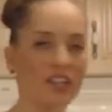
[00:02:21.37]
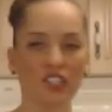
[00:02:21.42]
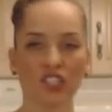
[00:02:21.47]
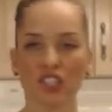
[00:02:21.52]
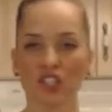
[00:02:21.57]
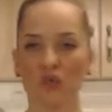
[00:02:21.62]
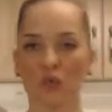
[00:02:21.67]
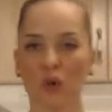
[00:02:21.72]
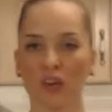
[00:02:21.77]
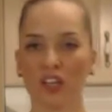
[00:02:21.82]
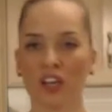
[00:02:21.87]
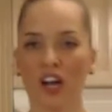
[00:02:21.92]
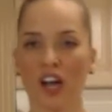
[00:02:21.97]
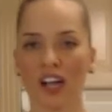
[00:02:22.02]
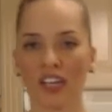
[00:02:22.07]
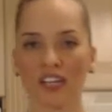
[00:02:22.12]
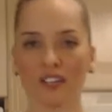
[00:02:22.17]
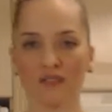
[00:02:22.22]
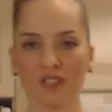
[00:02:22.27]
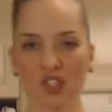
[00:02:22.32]
and I just want to
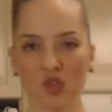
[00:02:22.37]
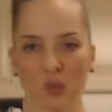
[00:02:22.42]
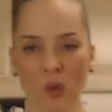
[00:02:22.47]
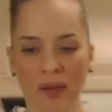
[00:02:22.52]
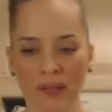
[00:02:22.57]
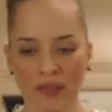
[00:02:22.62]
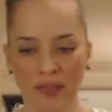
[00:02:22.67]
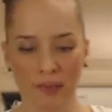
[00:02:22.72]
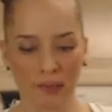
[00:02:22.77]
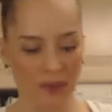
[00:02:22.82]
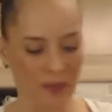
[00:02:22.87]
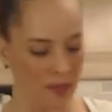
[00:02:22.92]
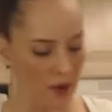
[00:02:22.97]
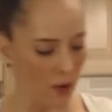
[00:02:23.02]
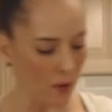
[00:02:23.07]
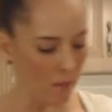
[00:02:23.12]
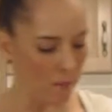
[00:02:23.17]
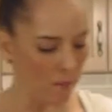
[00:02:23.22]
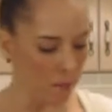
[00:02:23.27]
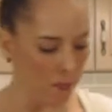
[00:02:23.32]
kind of sweat them in
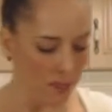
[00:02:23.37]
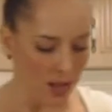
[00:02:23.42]
there.